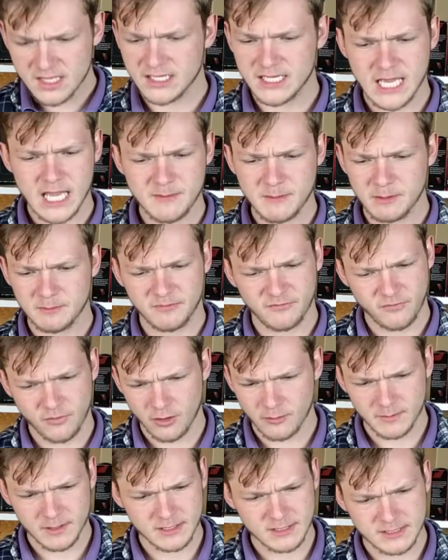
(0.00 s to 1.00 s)
Gaming
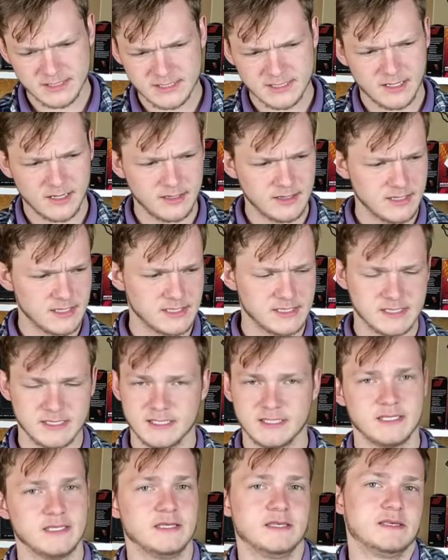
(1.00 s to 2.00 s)
performance on this,
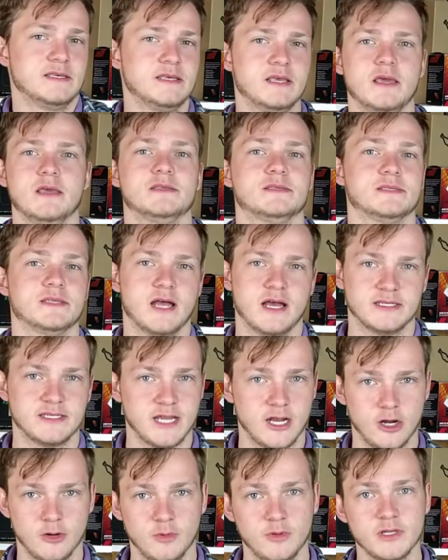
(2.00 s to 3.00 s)
it's not
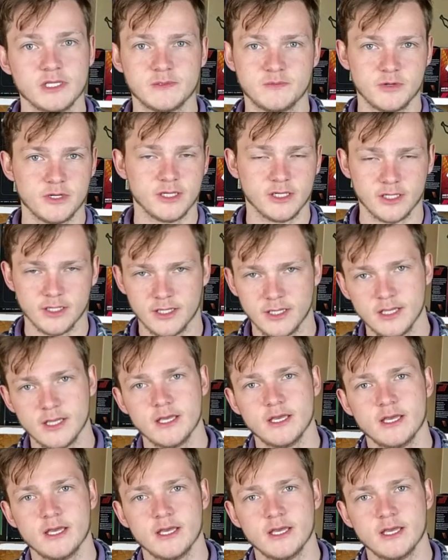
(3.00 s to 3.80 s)
terrible. It's pretty good.